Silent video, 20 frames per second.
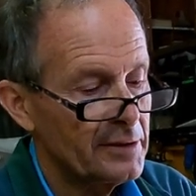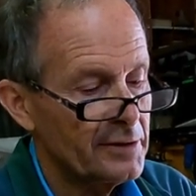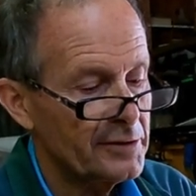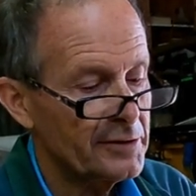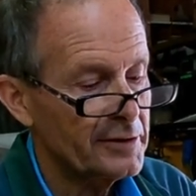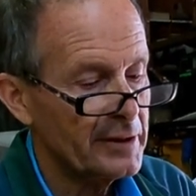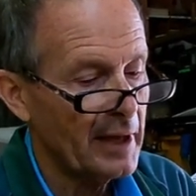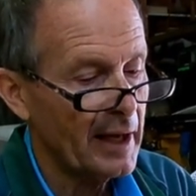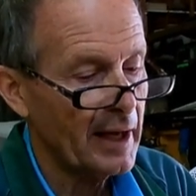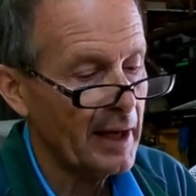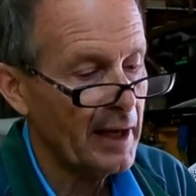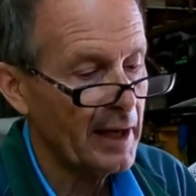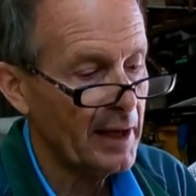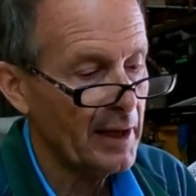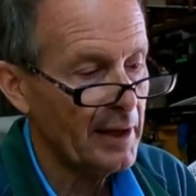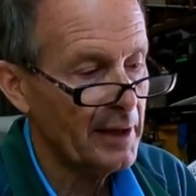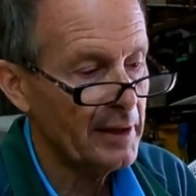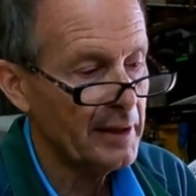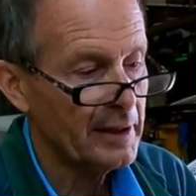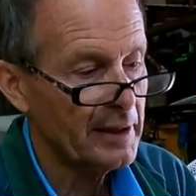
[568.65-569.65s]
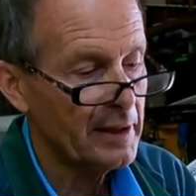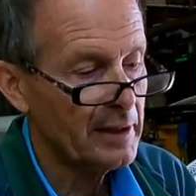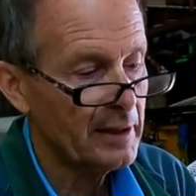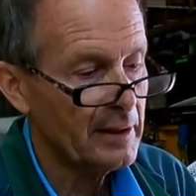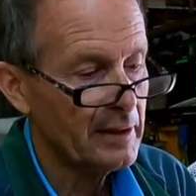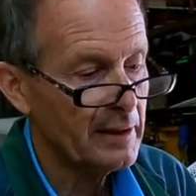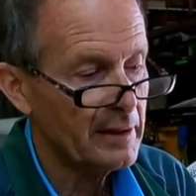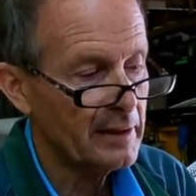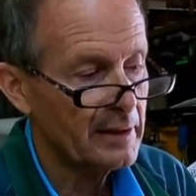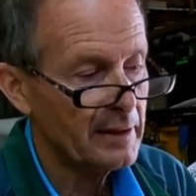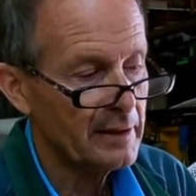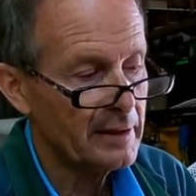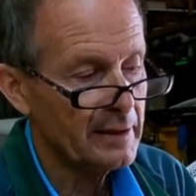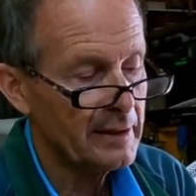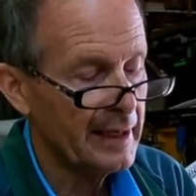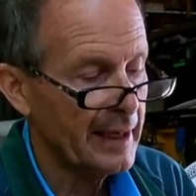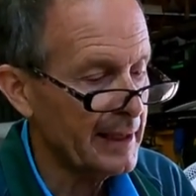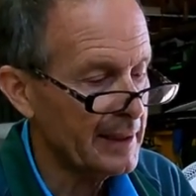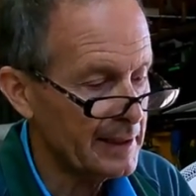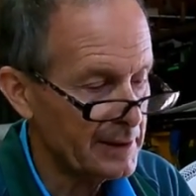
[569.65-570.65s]
so,
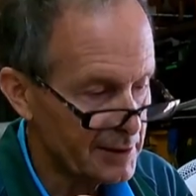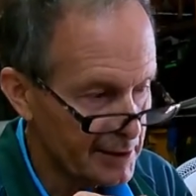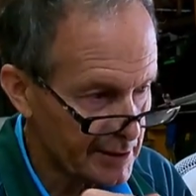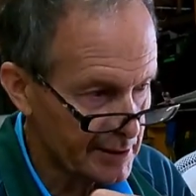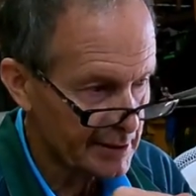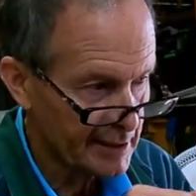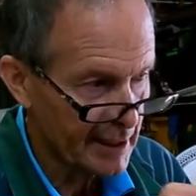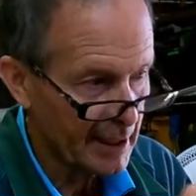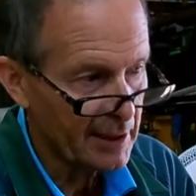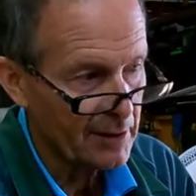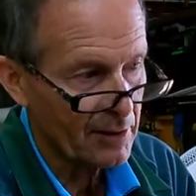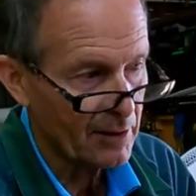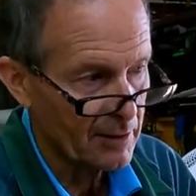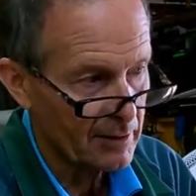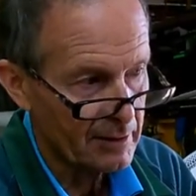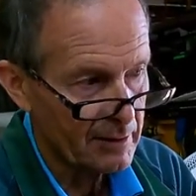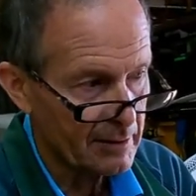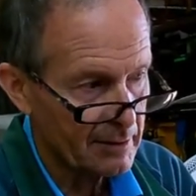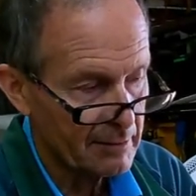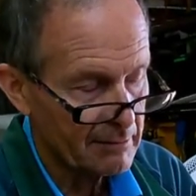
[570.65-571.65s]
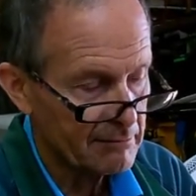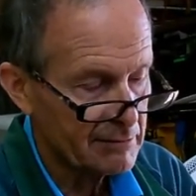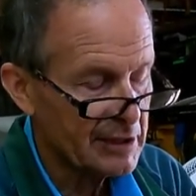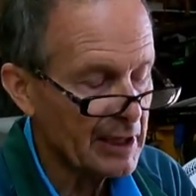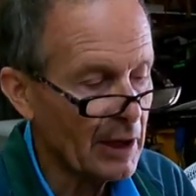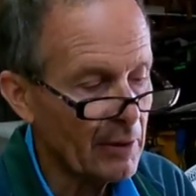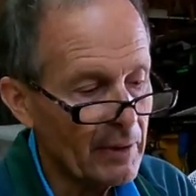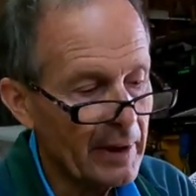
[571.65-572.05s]
yeah, you just cannot. So right.